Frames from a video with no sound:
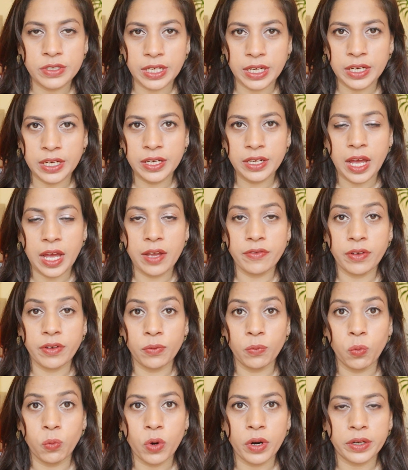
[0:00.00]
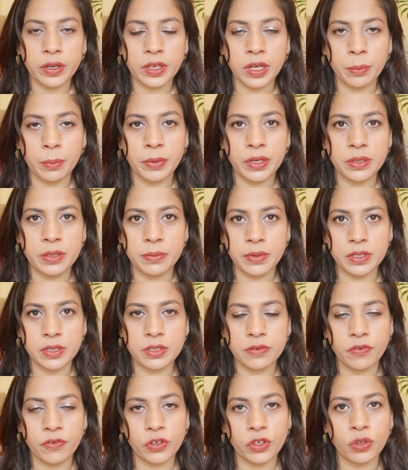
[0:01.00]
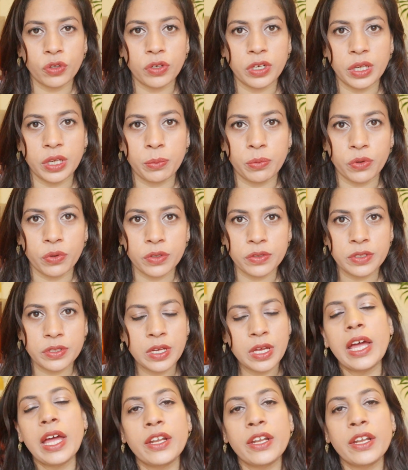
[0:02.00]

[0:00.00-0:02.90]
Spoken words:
daily life and work commitments for you, Libras,